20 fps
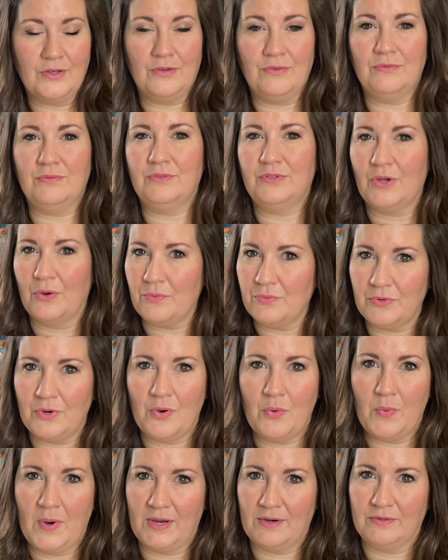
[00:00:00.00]
you don't
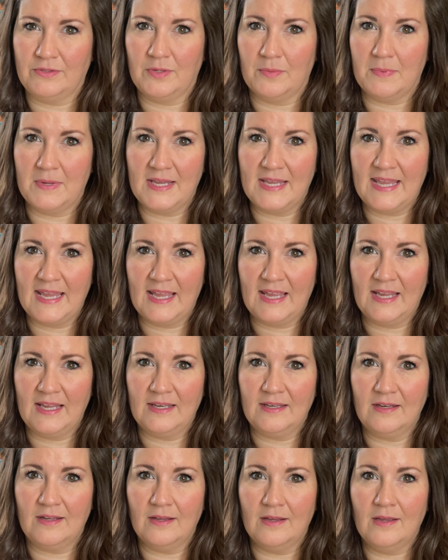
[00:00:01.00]
know where to
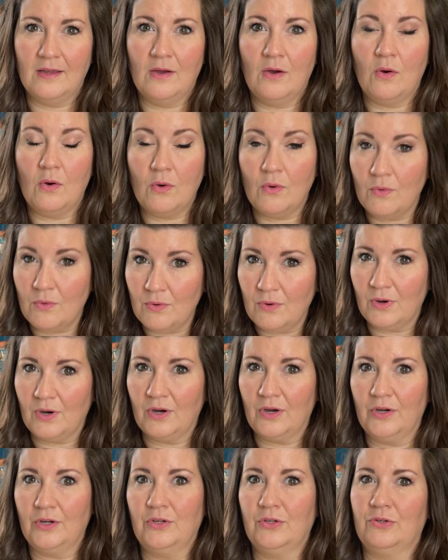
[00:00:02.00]
begin,
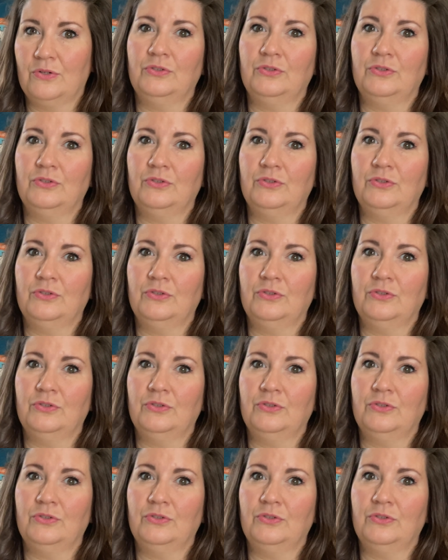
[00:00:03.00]
or you're